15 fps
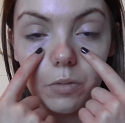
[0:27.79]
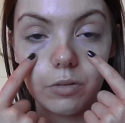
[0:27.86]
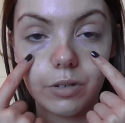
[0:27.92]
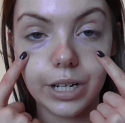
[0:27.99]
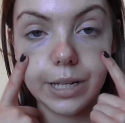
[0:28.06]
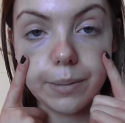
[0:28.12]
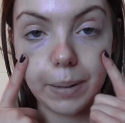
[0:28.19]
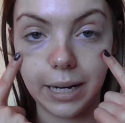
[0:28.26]

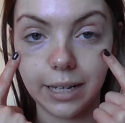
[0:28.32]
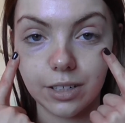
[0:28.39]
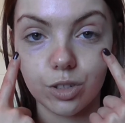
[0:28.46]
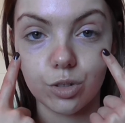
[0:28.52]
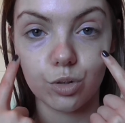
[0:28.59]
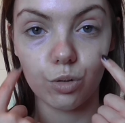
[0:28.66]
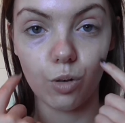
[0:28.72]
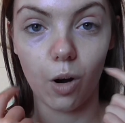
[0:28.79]
really
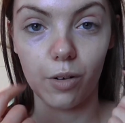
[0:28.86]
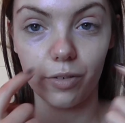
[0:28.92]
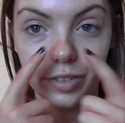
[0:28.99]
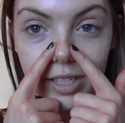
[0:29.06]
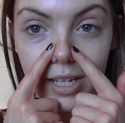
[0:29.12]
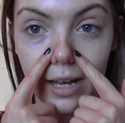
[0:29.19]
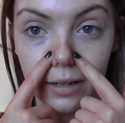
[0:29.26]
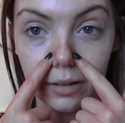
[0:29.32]
bad
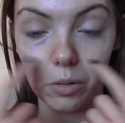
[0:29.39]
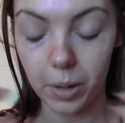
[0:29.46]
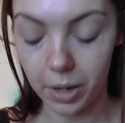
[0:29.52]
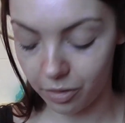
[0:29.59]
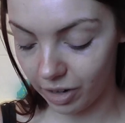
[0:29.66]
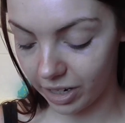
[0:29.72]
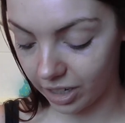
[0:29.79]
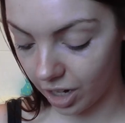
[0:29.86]
troughs and
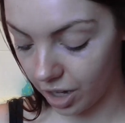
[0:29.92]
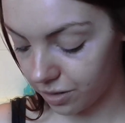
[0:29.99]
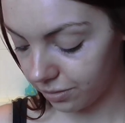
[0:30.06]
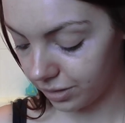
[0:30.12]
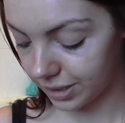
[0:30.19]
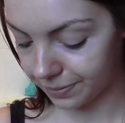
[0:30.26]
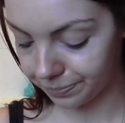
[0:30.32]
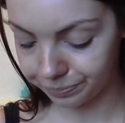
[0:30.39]
quite a red
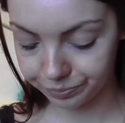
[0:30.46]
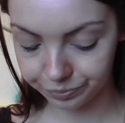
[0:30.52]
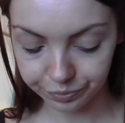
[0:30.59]
nose.